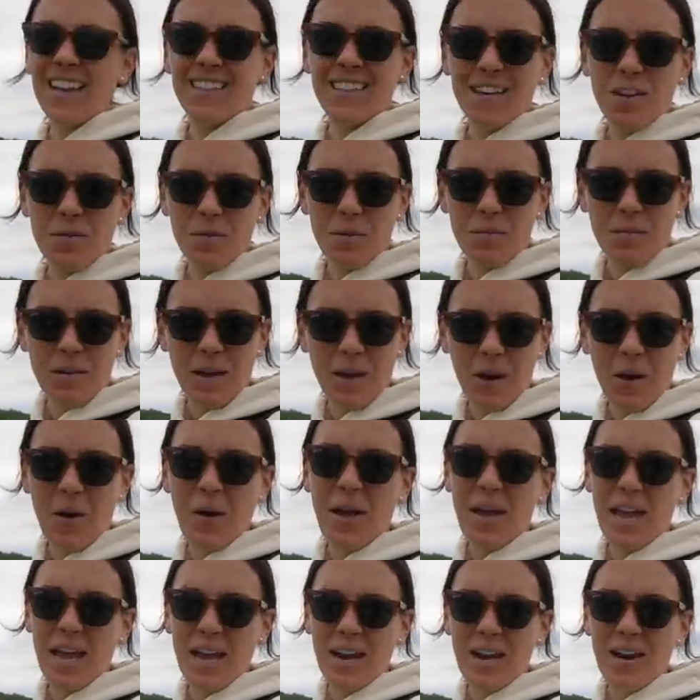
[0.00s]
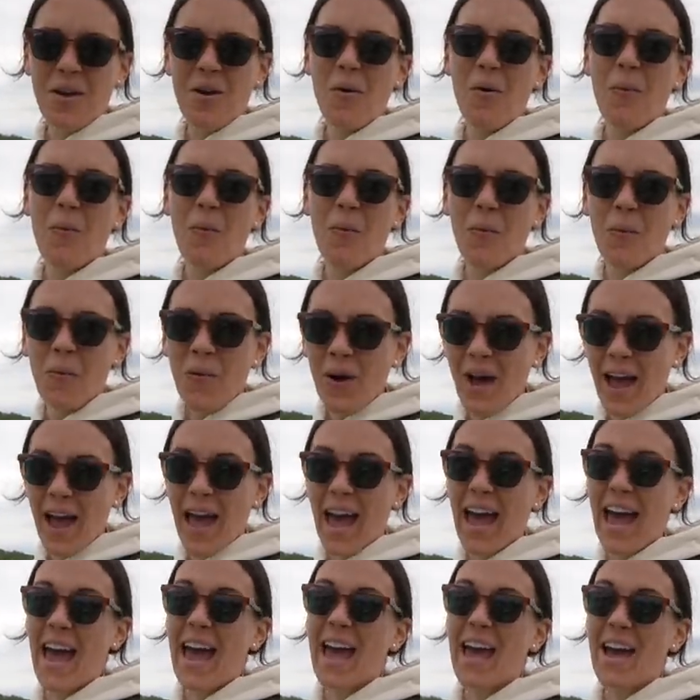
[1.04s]
think would be in
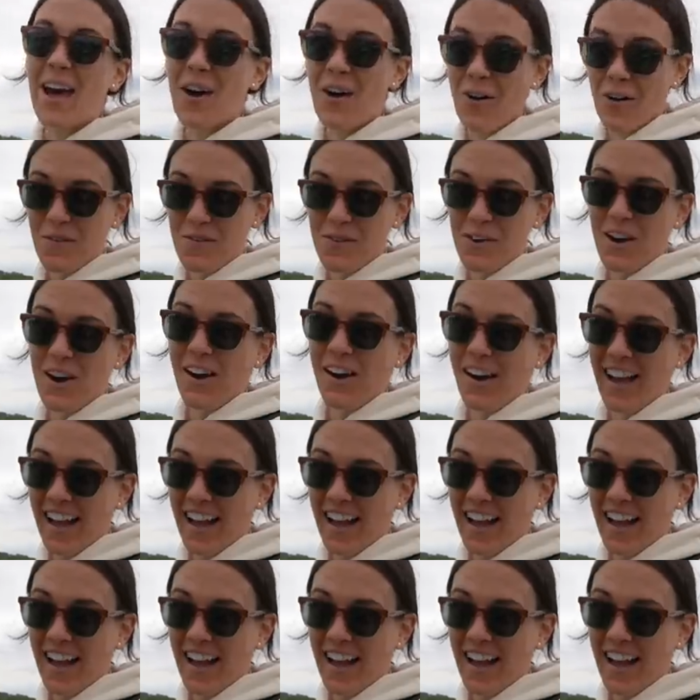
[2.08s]
way over our